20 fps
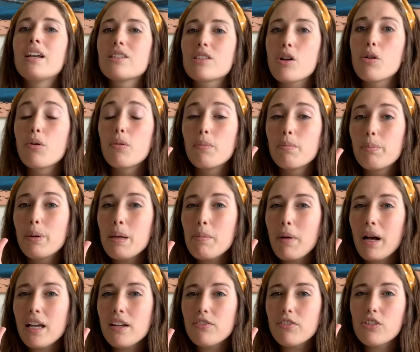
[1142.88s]
So be
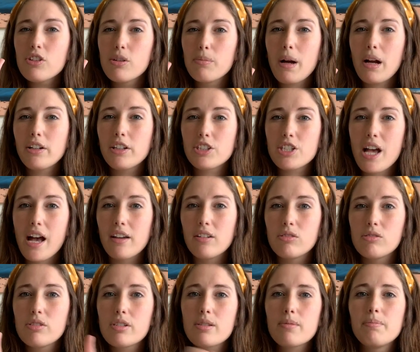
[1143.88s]
mindful about your
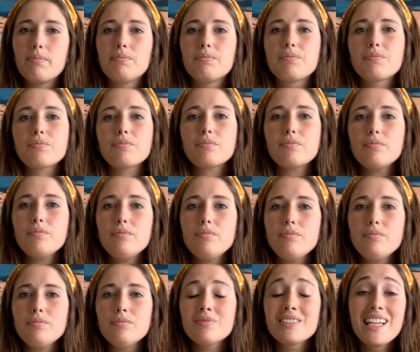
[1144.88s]
titles.
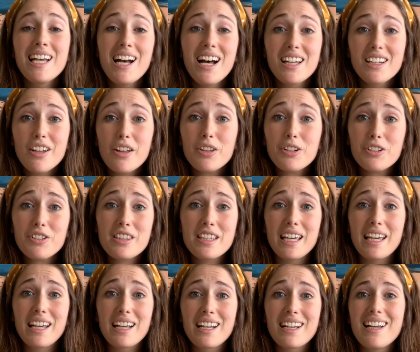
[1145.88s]
Another
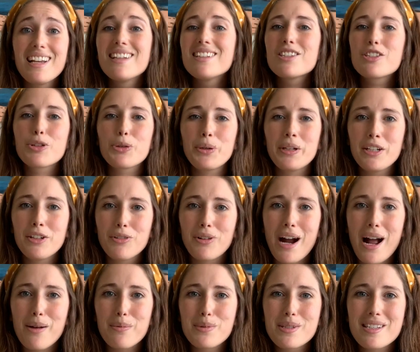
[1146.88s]
thing, screen
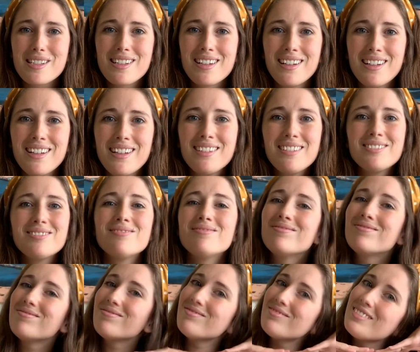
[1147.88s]
grabs.
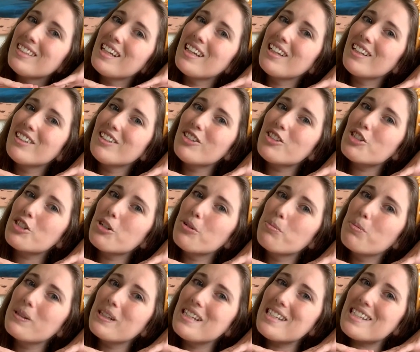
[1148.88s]

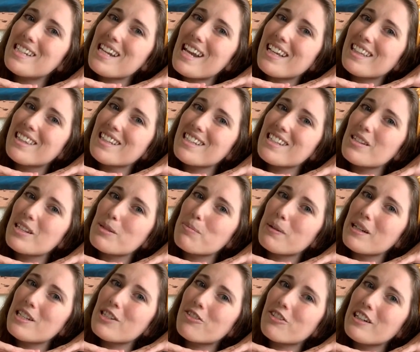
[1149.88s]
YouTube, please take this as my
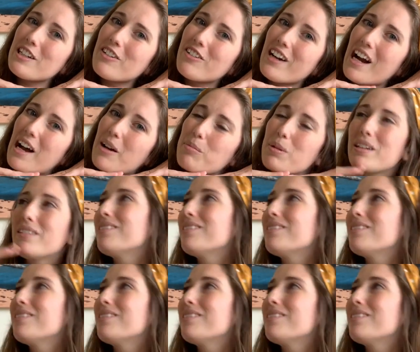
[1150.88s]
screen grab.